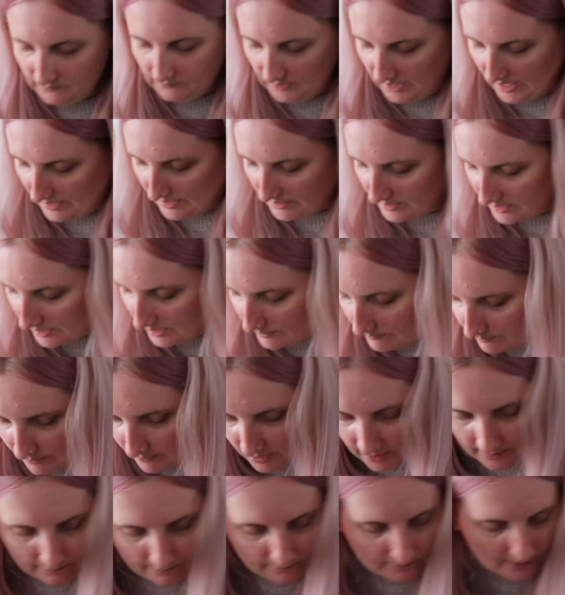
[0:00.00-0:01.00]
And then
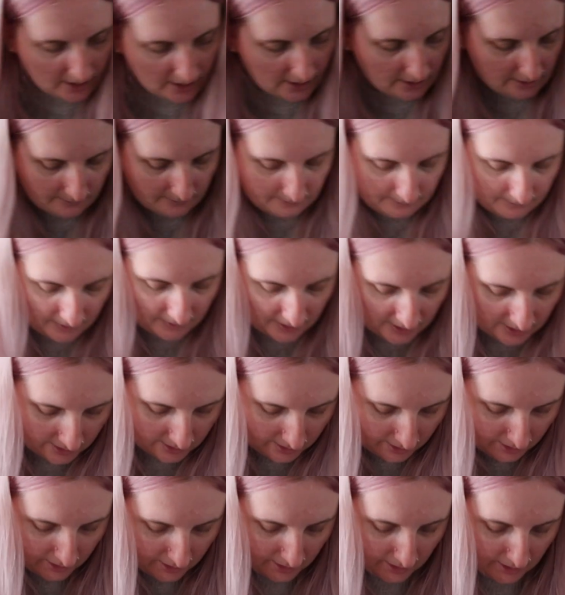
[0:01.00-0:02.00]
my mum
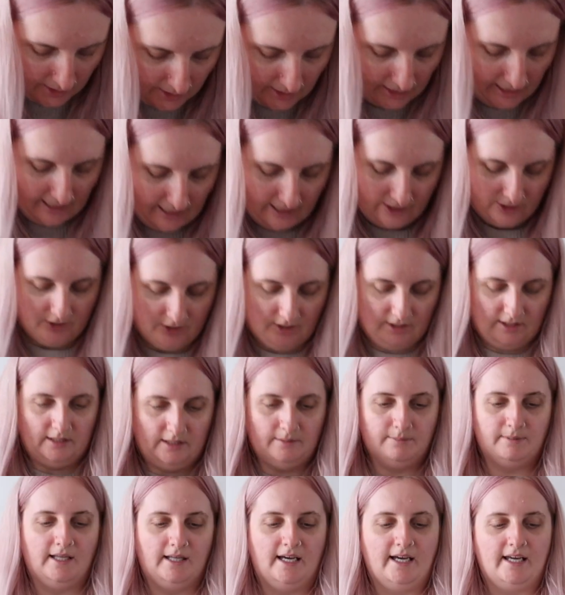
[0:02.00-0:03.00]
actually
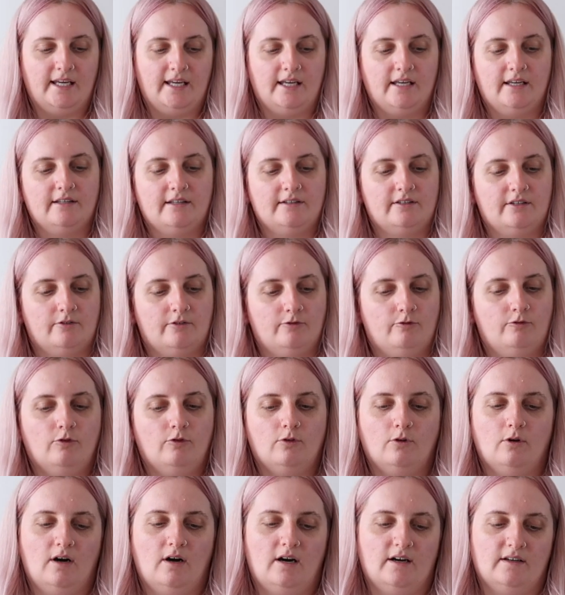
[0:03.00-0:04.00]
paid
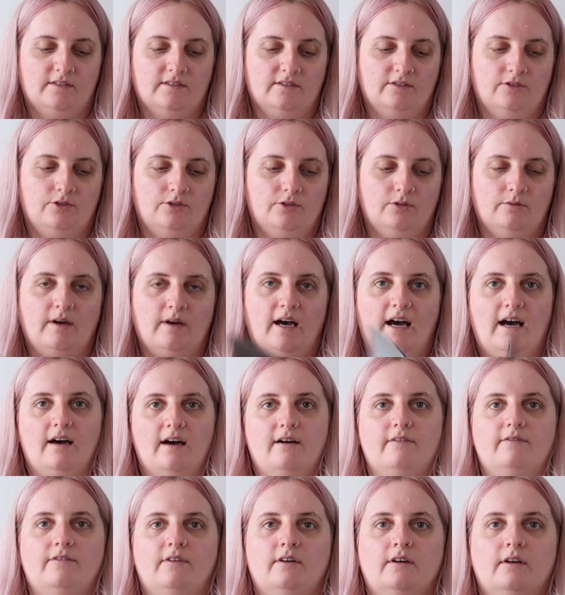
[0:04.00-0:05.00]
for us to
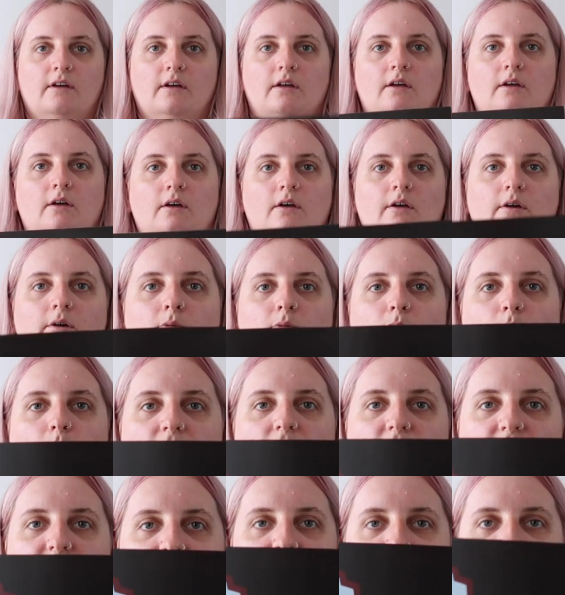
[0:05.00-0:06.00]
have
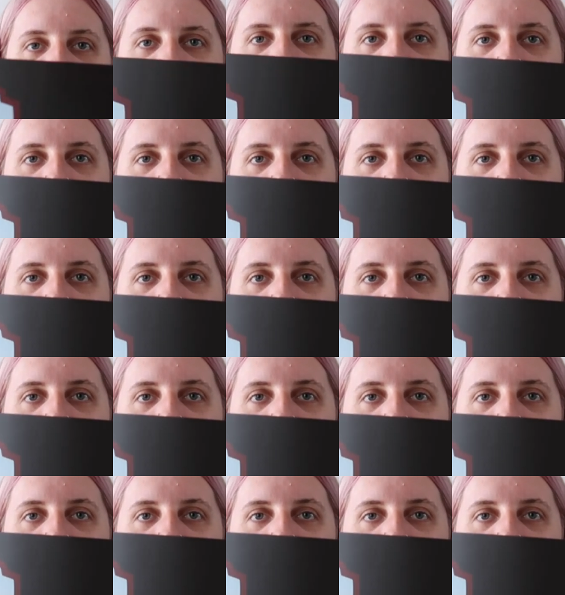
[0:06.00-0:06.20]
one of the